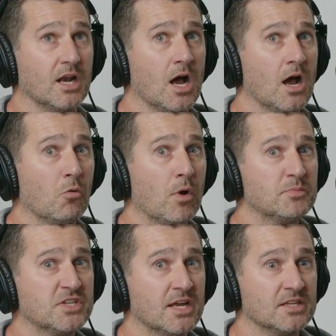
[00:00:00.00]

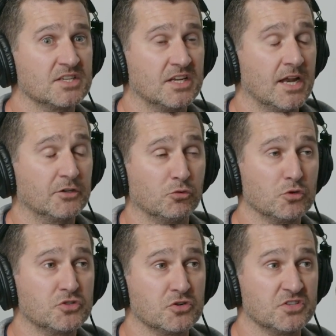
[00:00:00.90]
Website is
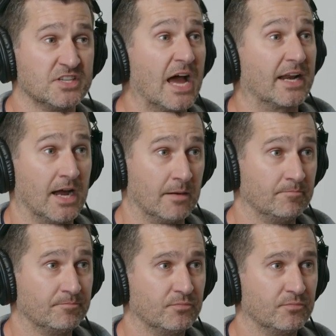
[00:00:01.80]
connectroasters.com.